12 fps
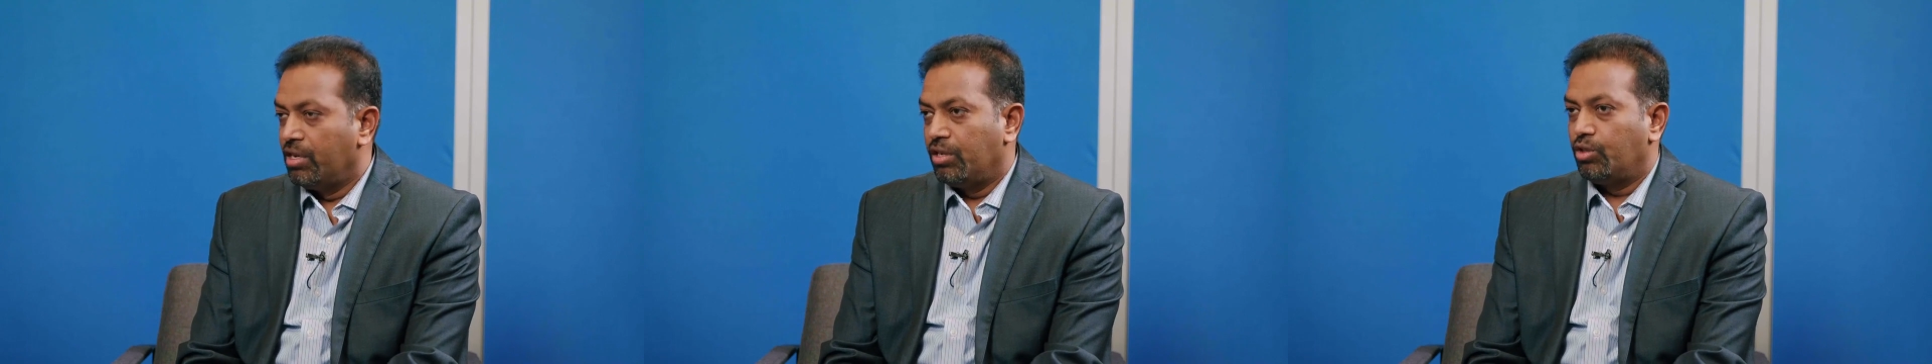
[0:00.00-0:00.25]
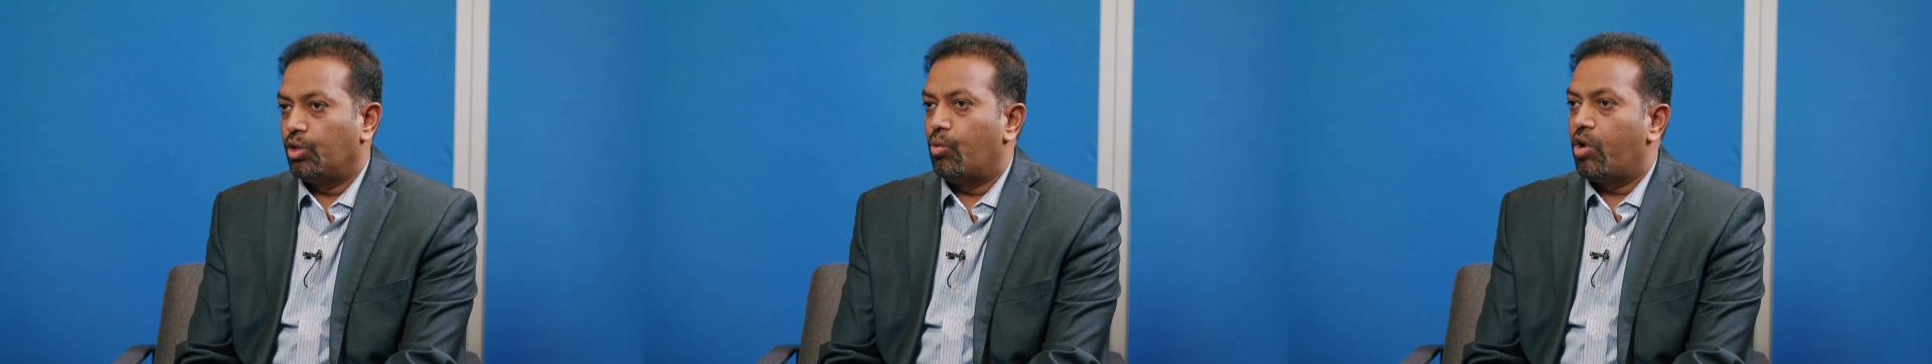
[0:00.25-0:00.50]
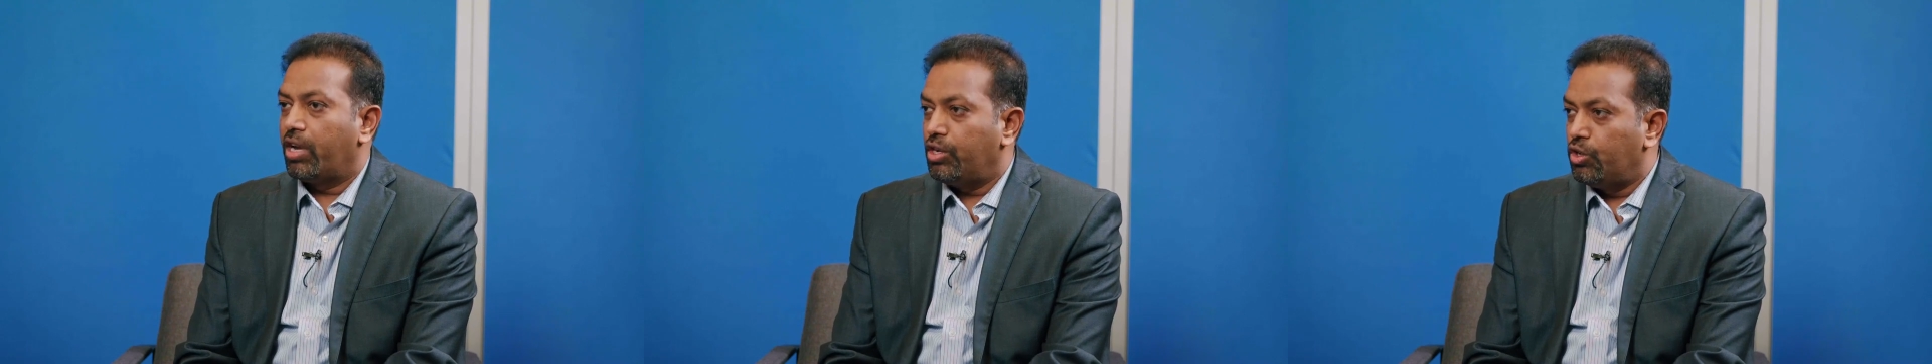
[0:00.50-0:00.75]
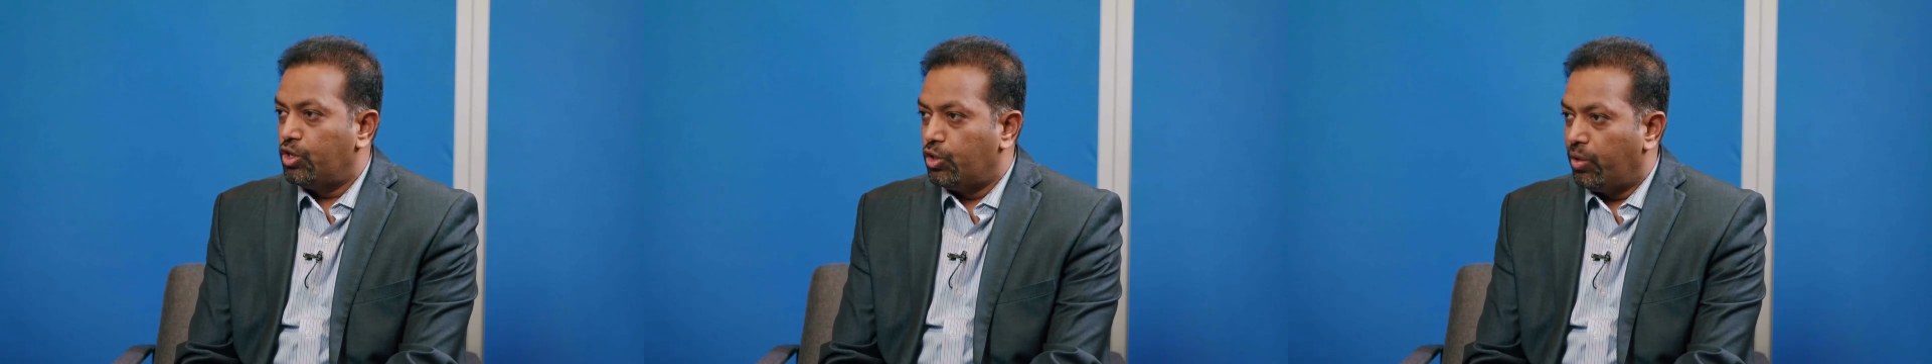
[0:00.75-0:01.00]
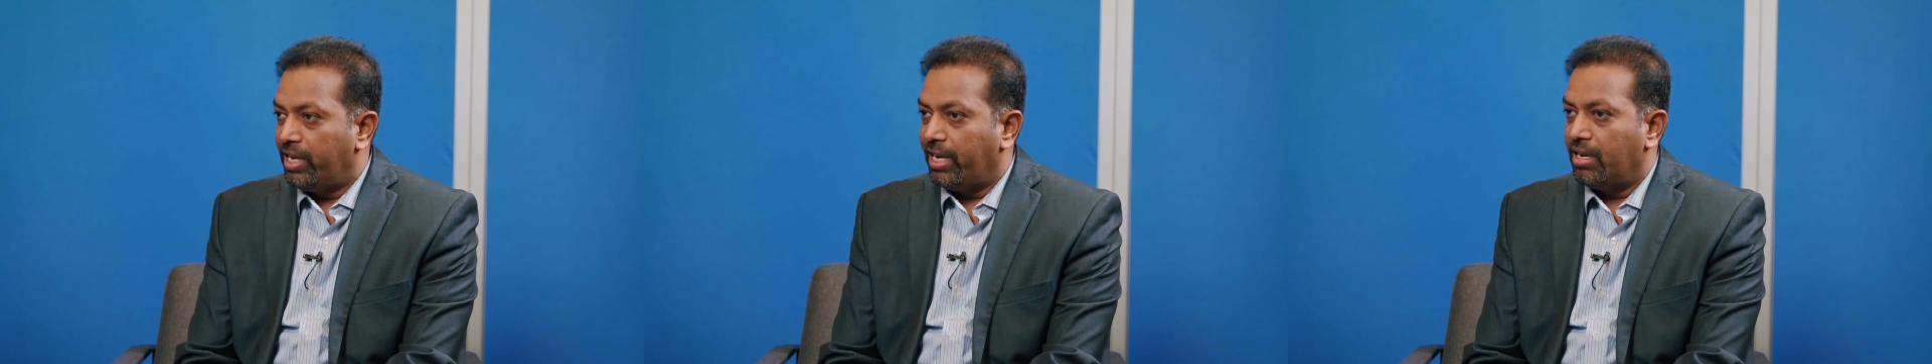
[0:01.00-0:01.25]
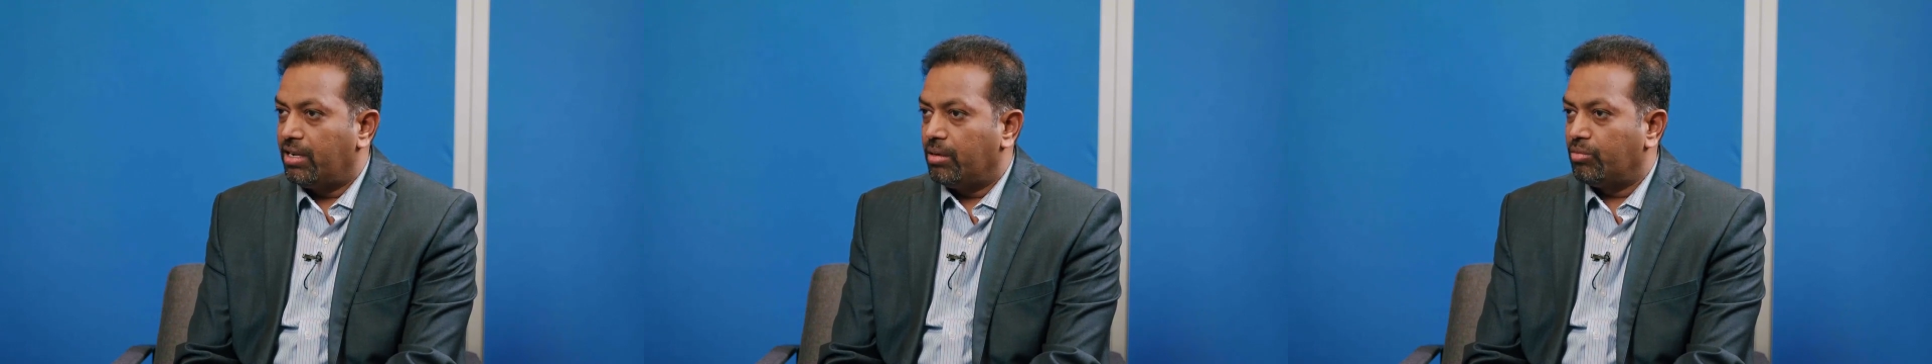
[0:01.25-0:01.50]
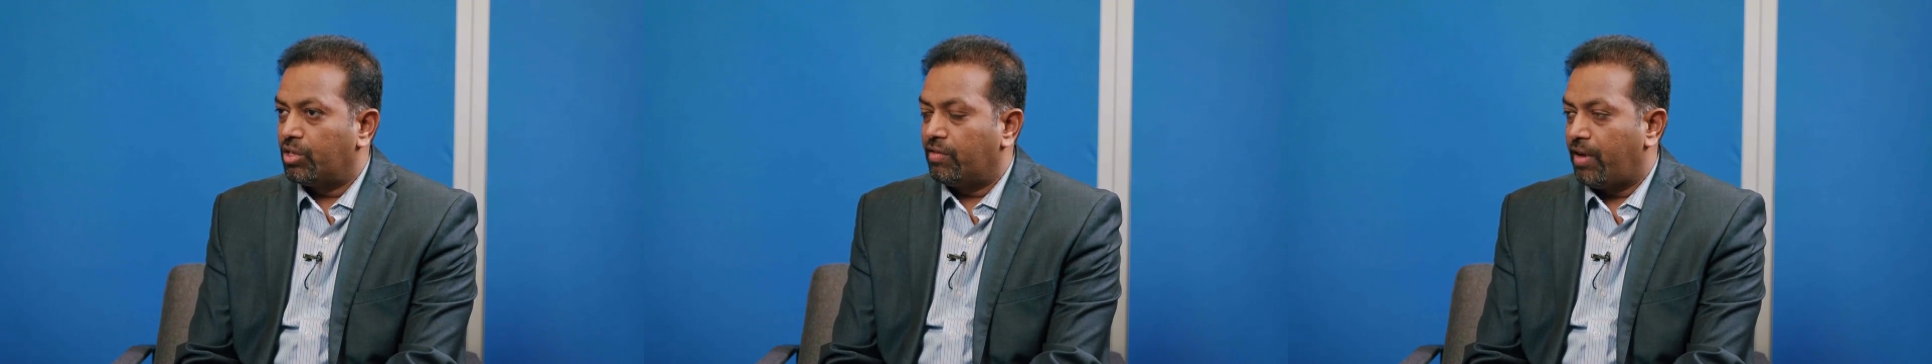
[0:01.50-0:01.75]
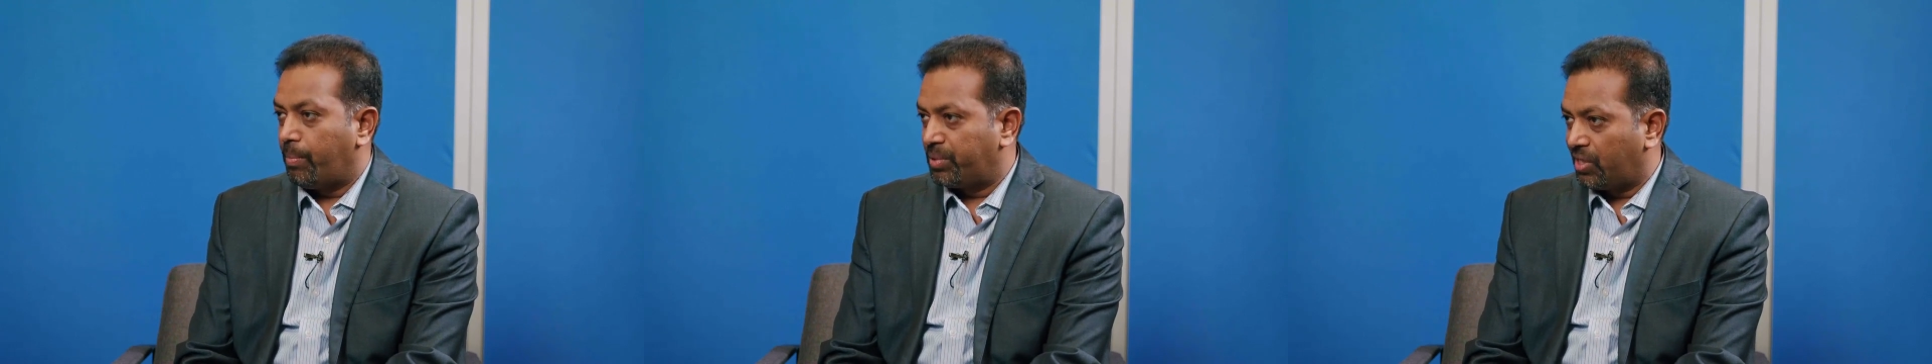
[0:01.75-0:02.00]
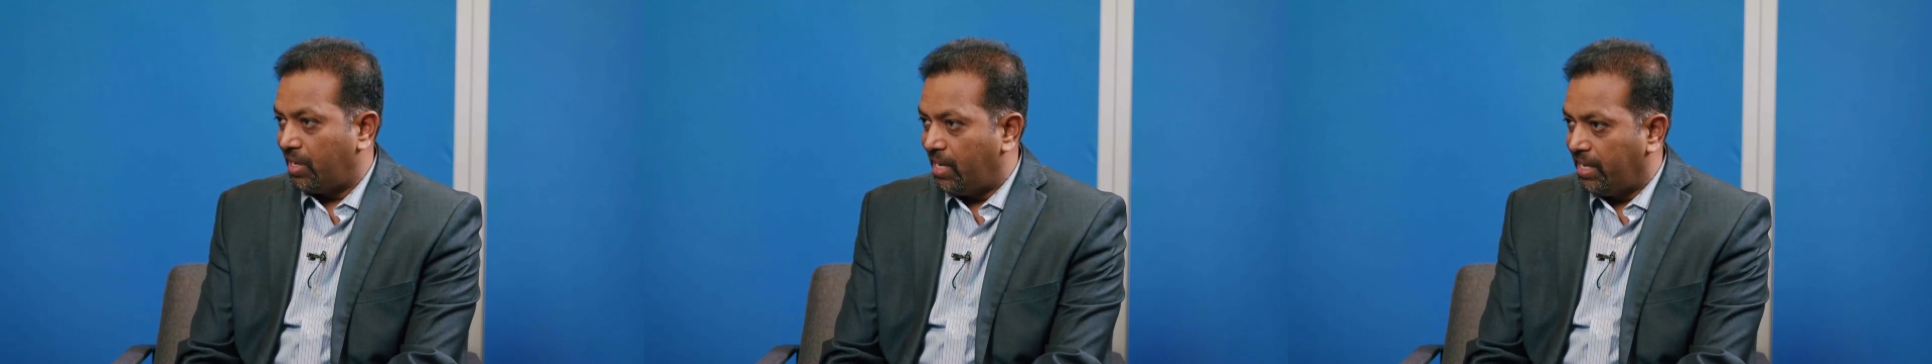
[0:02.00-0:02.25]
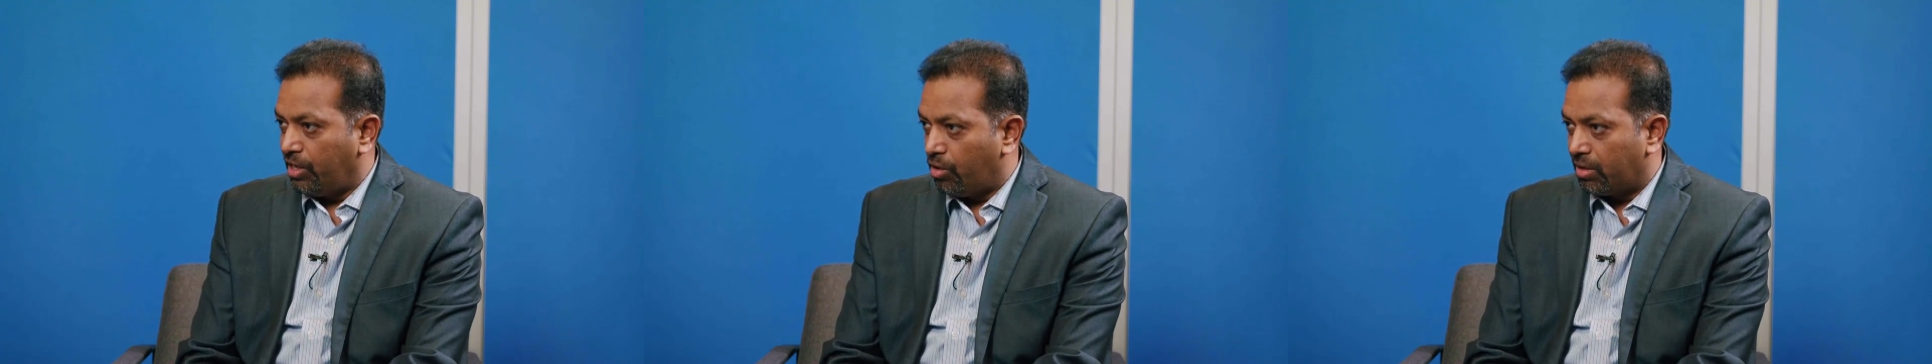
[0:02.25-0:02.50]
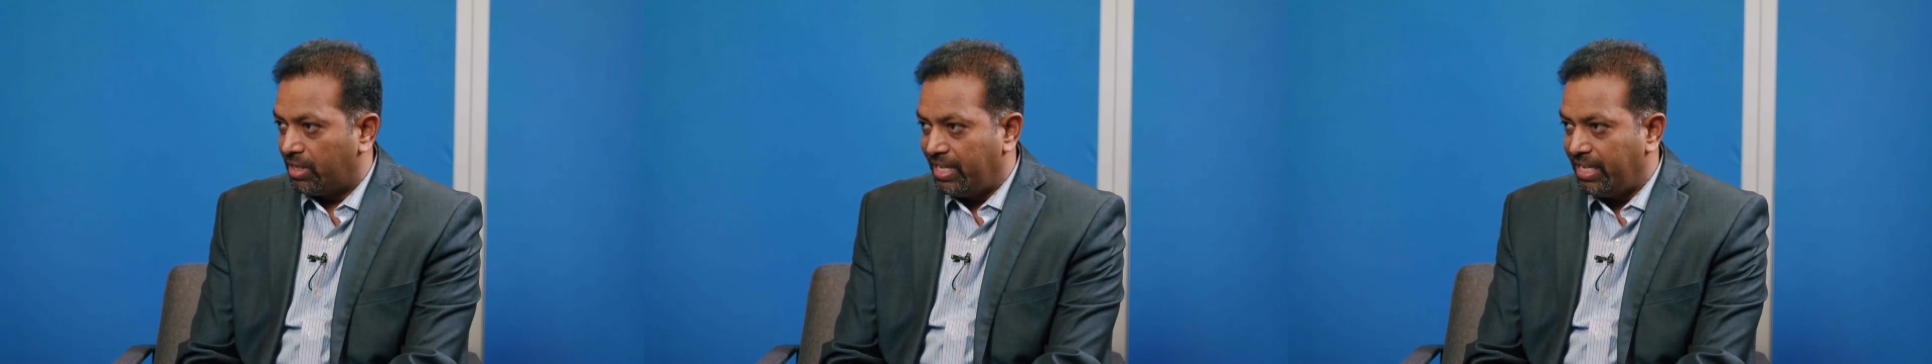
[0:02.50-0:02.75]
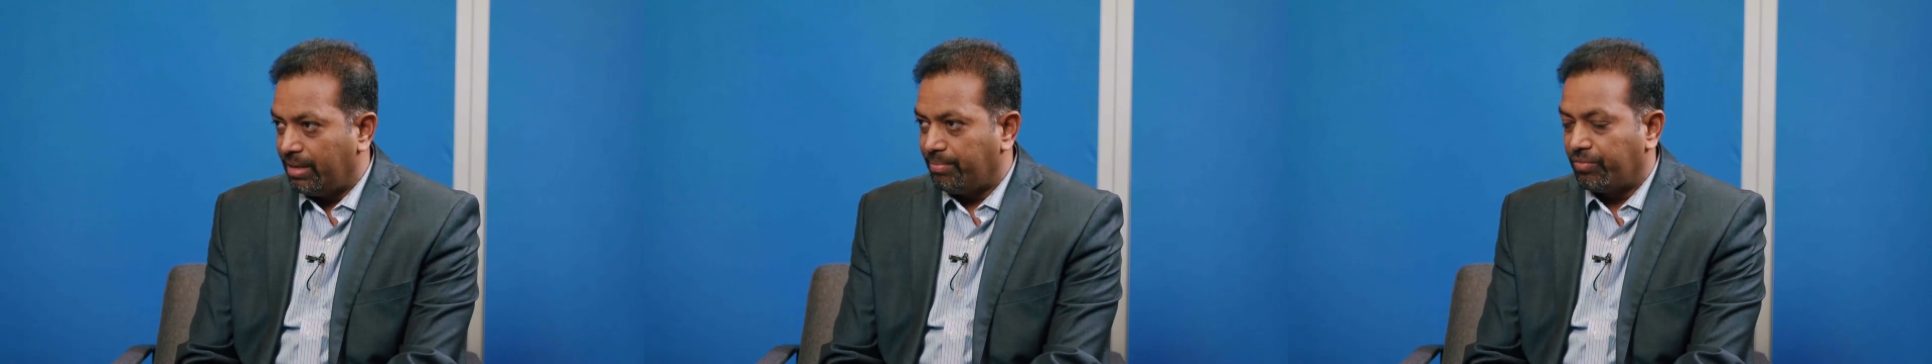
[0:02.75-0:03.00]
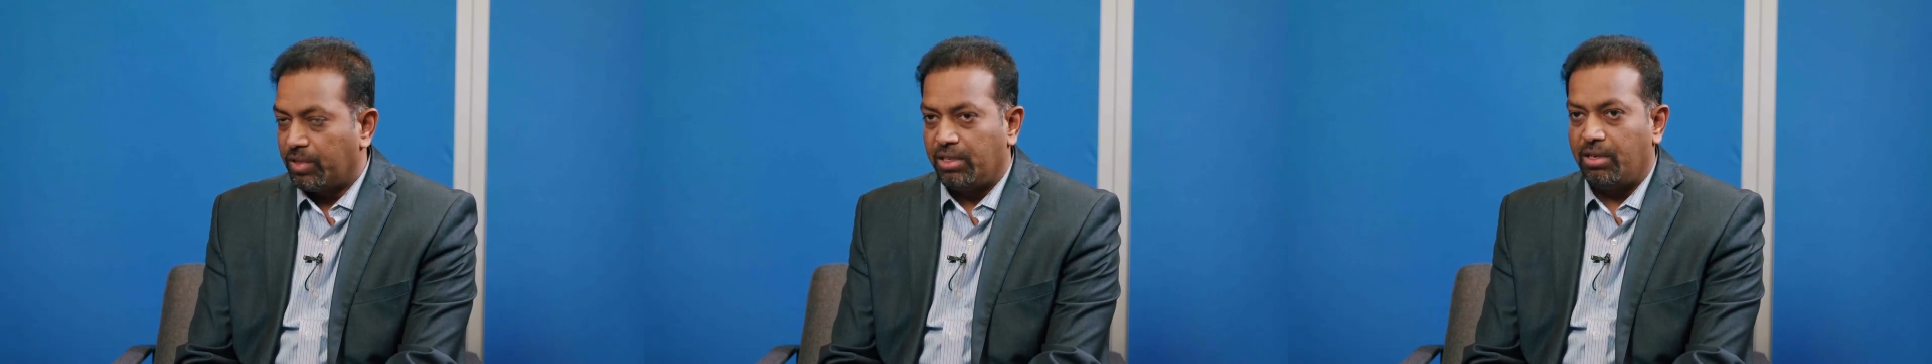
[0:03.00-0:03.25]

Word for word: Yeah. So what are you doing in terms of upskilling your team?